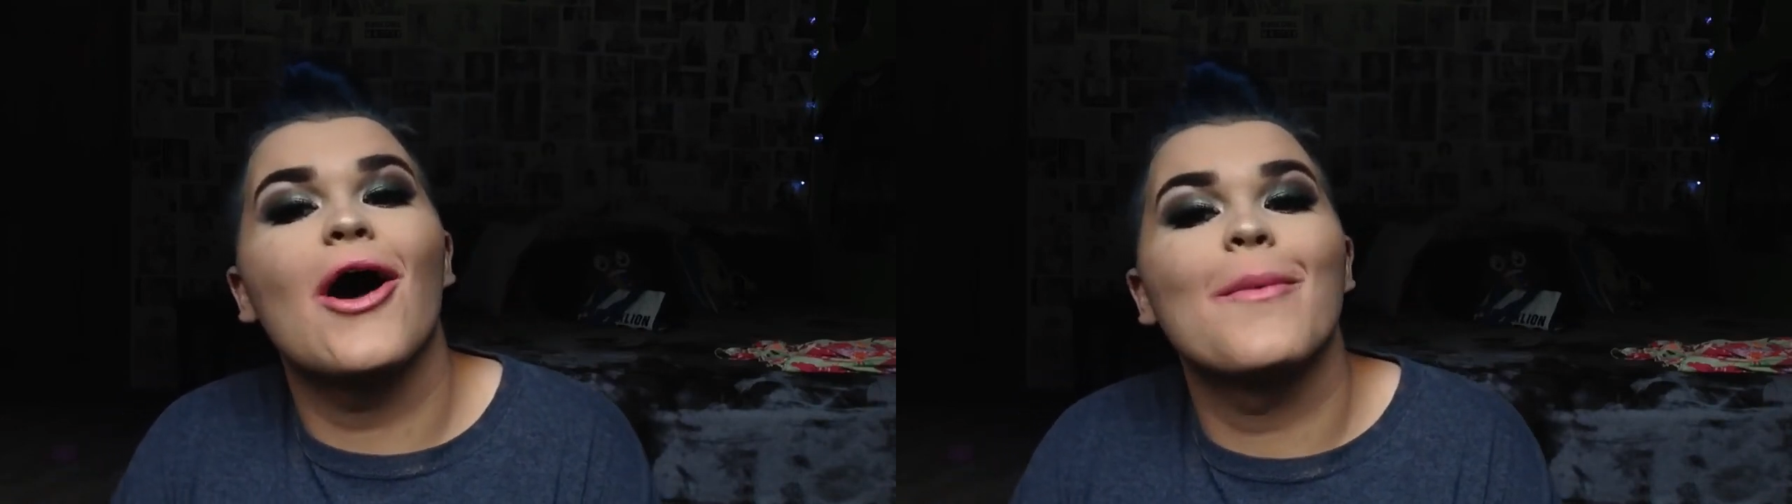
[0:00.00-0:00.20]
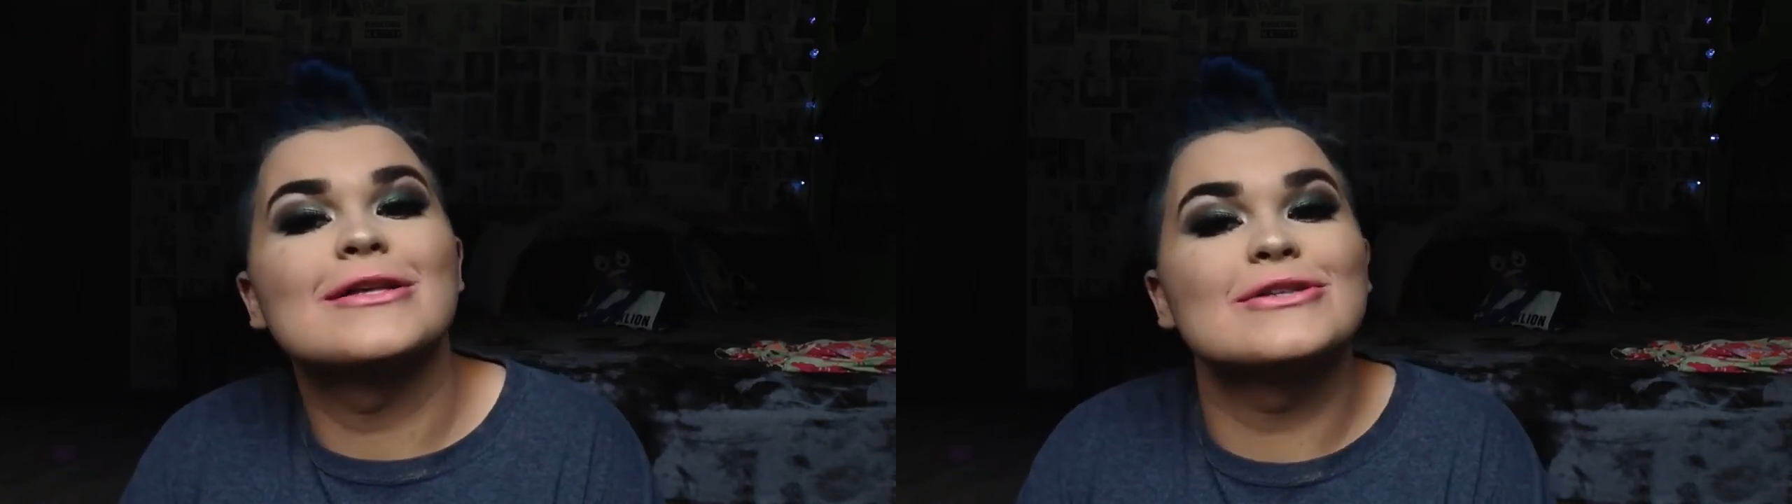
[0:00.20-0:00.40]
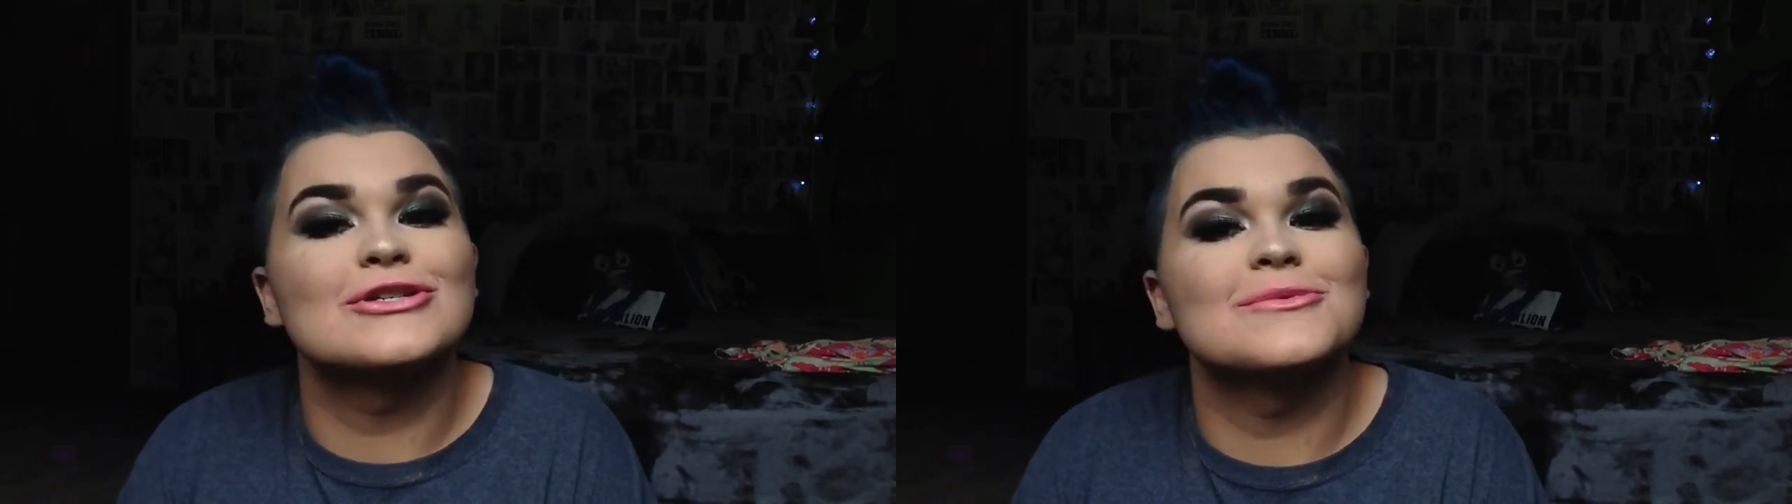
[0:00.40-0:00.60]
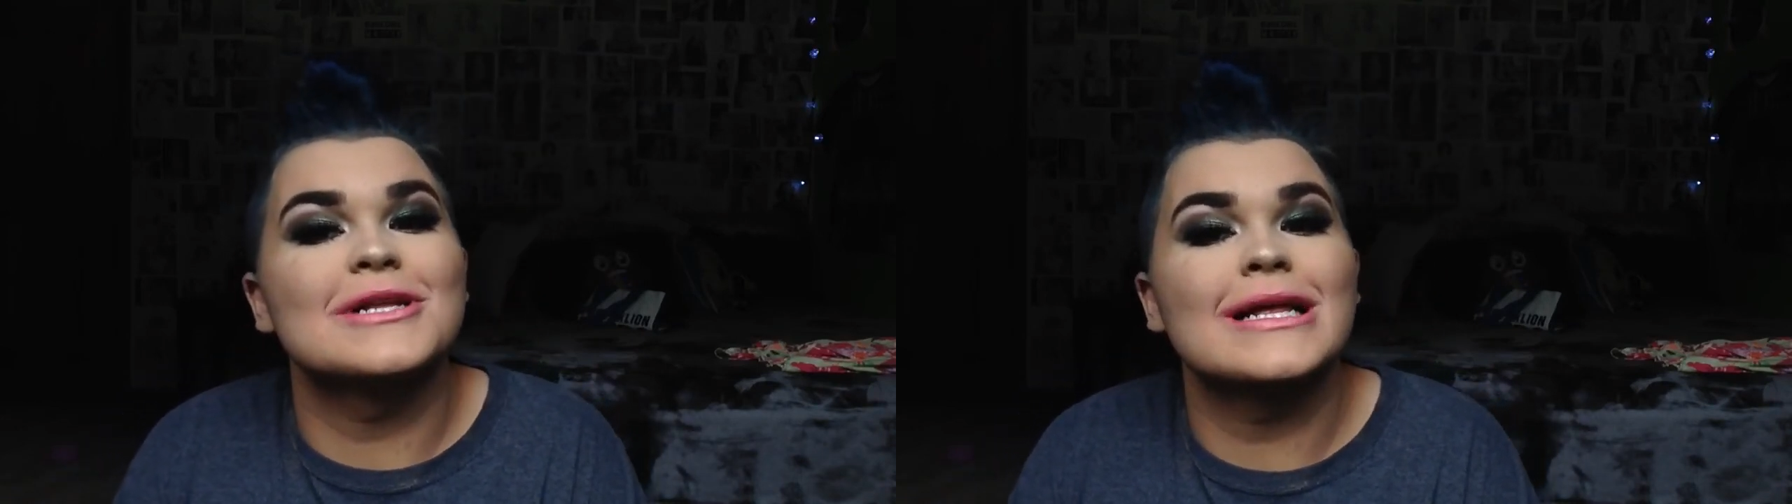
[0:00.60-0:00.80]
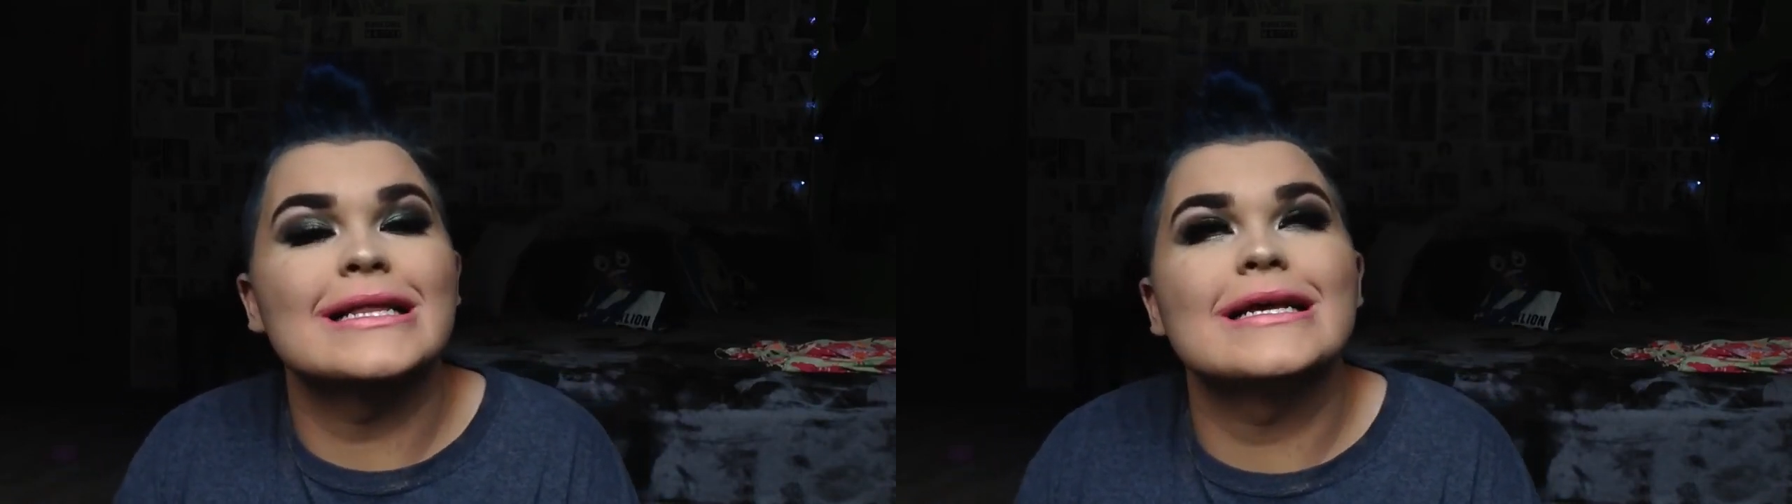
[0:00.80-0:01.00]
all my social
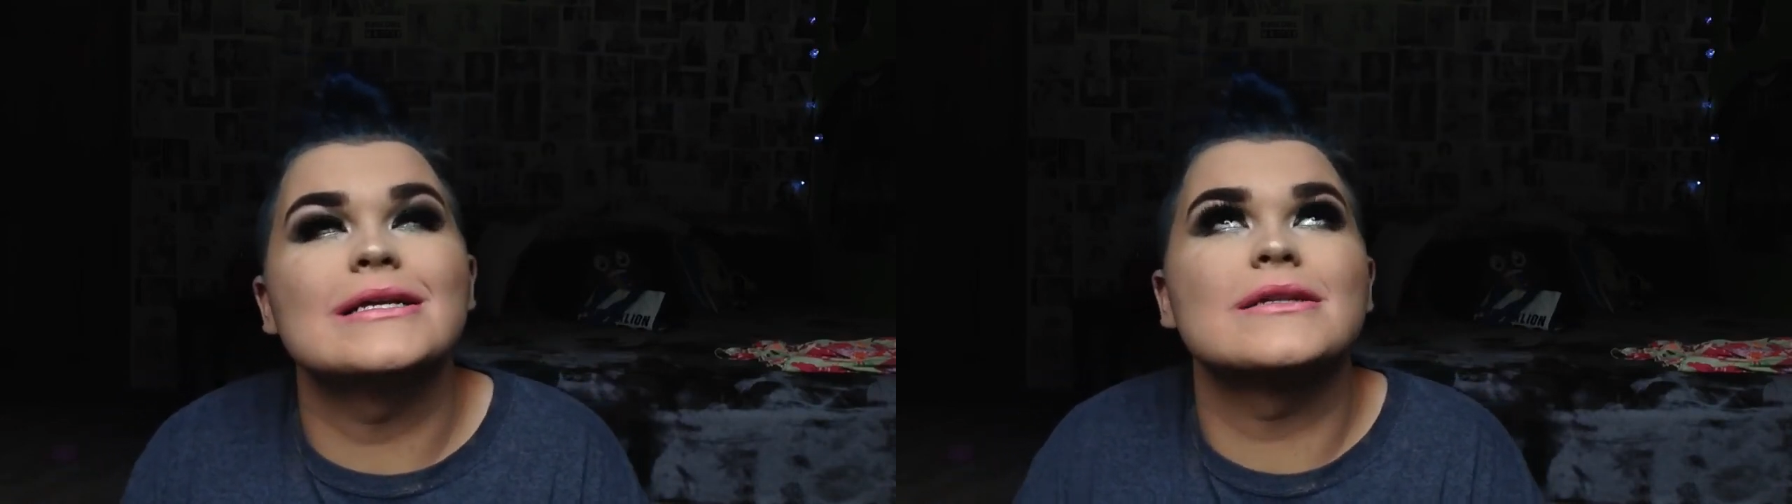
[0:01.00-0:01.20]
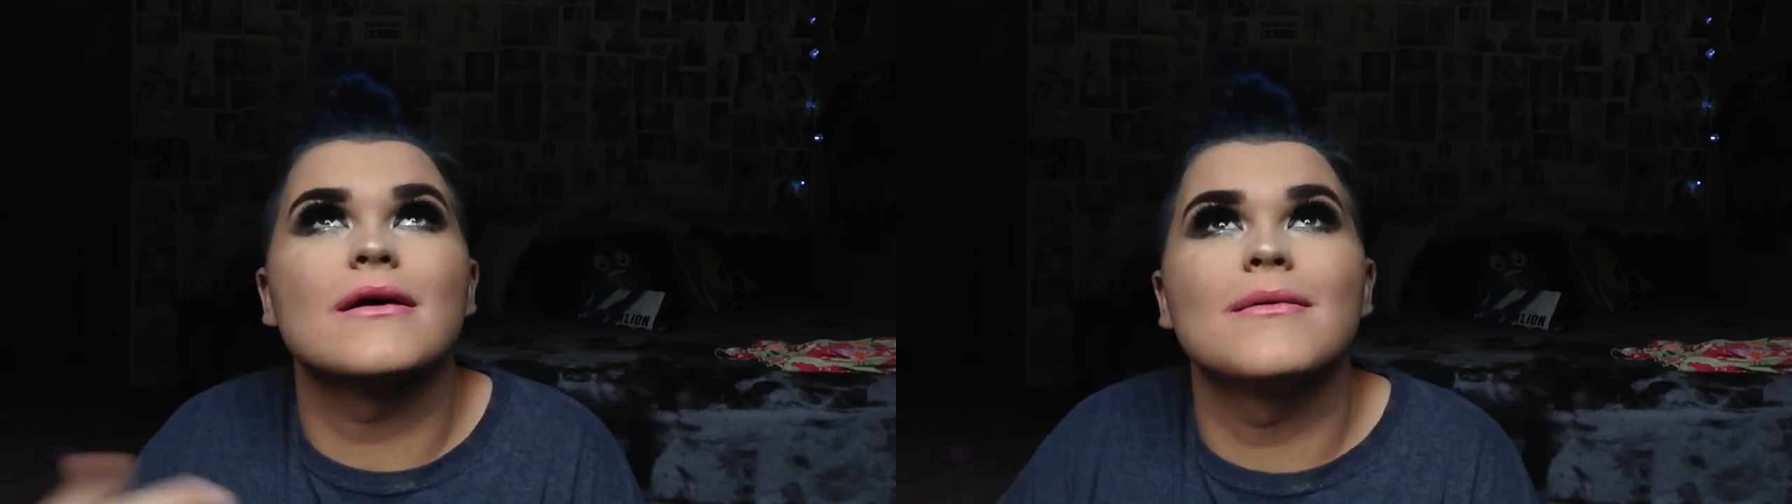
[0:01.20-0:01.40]
media links